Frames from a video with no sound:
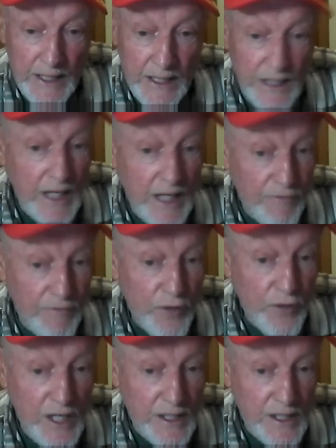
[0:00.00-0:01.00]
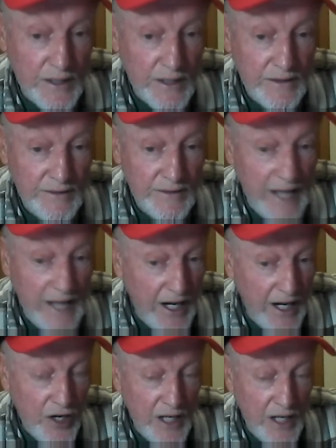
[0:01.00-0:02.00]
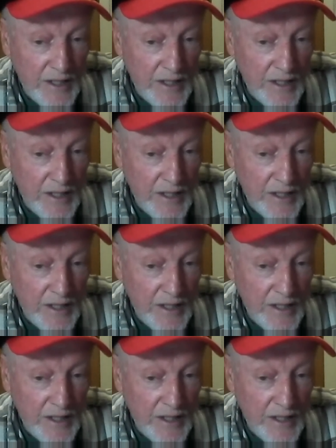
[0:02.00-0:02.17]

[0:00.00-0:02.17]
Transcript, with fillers: they freed that area.